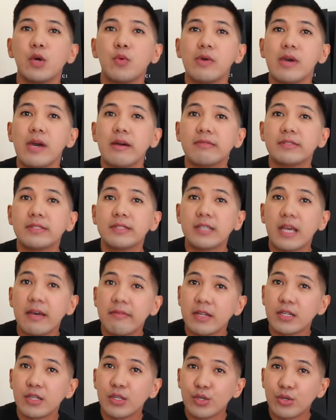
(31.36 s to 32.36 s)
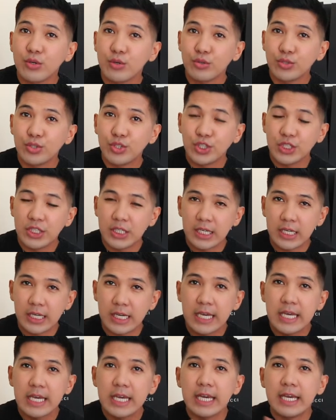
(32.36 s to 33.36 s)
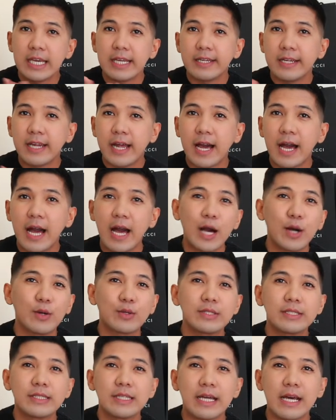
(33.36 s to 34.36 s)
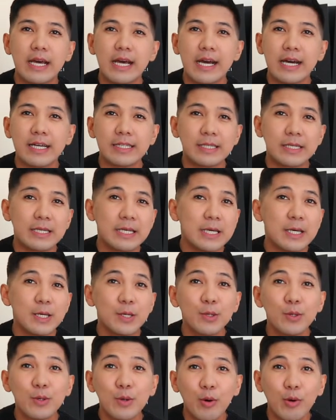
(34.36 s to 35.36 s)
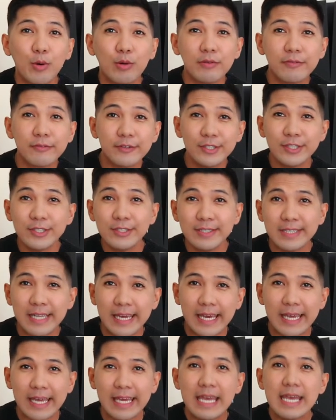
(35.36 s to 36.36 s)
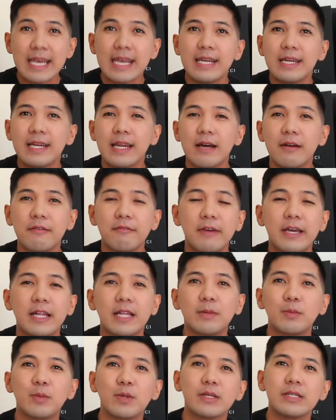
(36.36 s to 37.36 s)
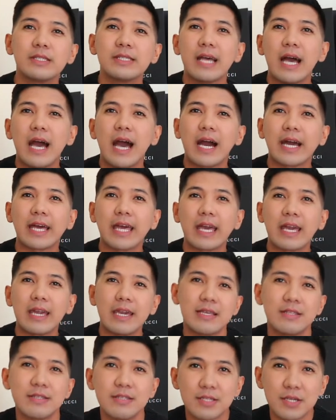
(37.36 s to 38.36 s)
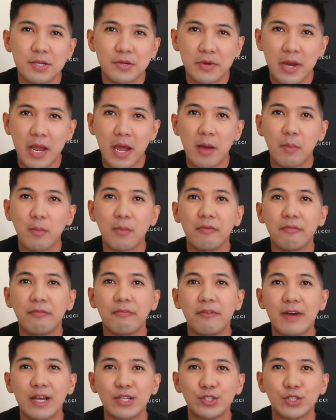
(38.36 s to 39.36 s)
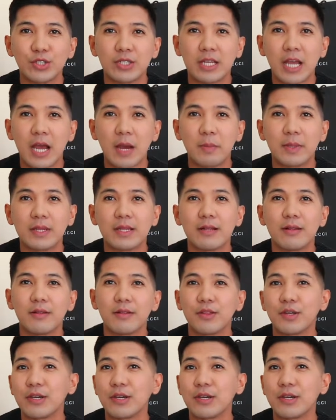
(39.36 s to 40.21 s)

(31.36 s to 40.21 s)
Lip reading: 7. We have 7 Gucci in the house na ating i-haul for today na available sa aking Instagram, Fashion Capital